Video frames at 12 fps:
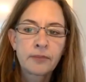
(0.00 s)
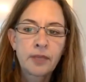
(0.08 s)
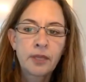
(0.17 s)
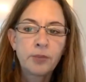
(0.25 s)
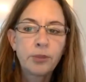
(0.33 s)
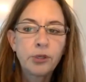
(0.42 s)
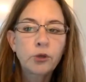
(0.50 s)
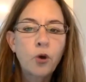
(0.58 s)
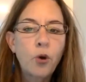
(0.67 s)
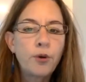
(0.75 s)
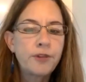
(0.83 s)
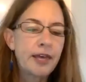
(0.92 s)
But a
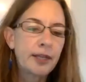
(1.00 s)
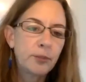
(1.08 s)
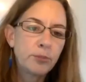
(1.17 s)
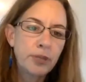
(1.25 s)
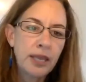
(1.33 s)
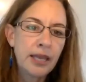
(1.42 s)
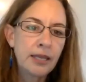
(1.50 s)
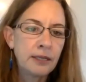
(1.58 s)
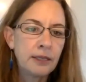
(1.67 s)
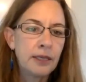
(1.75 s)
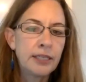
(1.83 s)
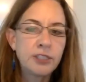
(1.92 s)
goal without a plan
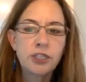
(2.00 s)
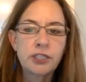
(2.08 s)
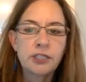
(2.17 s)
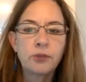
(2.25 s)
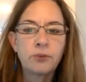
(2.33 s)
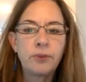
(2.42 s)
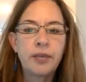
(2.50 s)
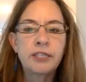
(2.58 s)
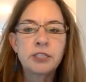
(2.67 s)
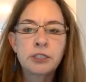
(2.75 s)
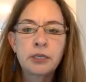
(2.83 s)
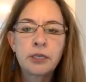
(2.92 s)
is just a
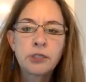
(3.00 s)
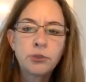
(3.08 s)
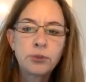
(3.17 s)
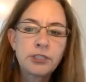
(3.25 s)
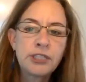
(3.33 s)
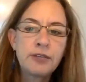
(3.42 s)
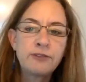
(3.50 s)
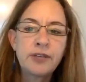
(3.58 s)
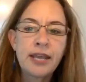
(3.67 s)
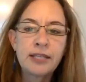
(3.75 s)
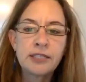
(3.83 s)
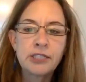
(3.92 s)
wish. To achieve
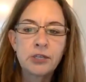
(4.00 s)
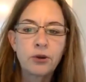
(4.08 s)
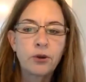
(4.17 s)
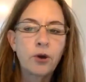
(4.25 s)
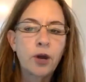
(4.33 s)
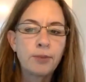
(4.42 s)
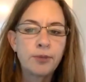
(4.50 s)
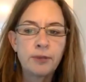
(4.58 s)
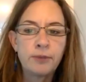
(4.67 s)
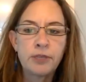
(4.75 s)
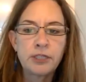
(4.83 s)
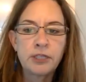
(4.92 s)
net zero carbon
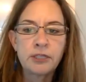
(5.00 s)
emissions